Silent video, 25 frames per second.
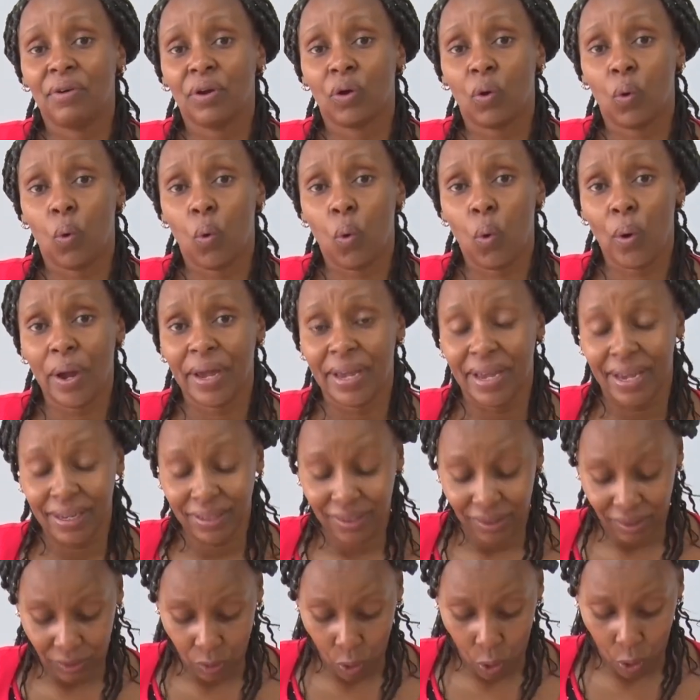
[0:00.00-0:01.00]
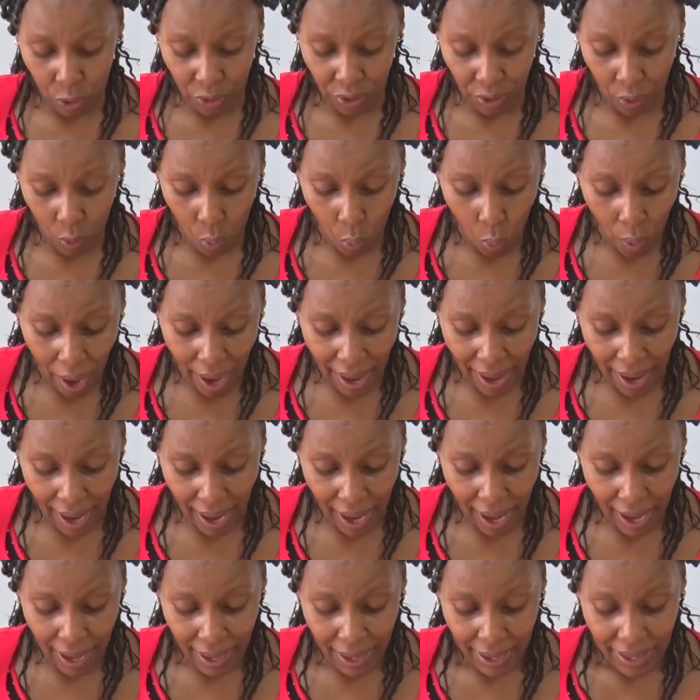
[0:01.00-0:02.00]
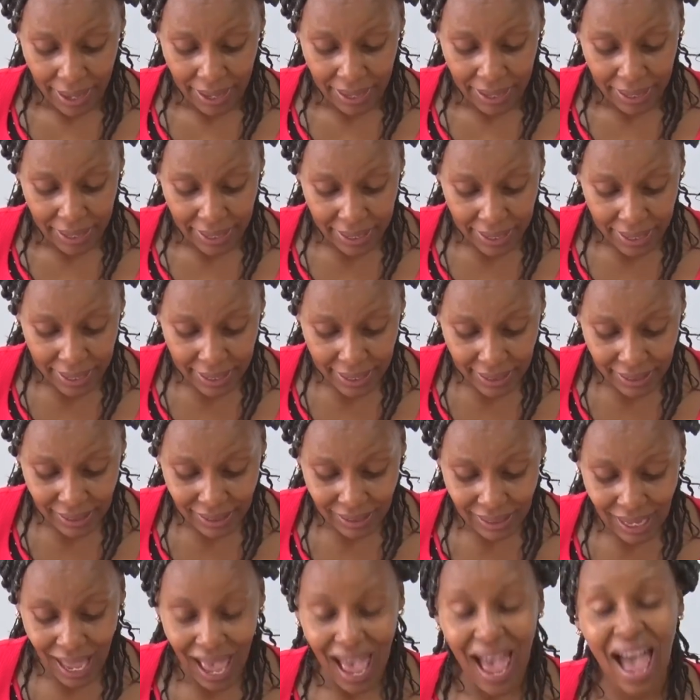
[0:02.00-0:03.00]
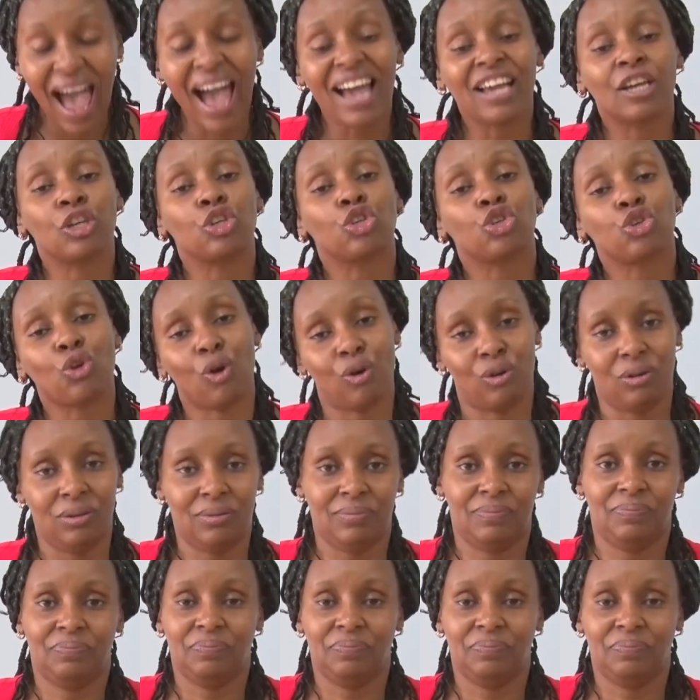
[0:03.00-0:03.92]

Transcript: request or require is action.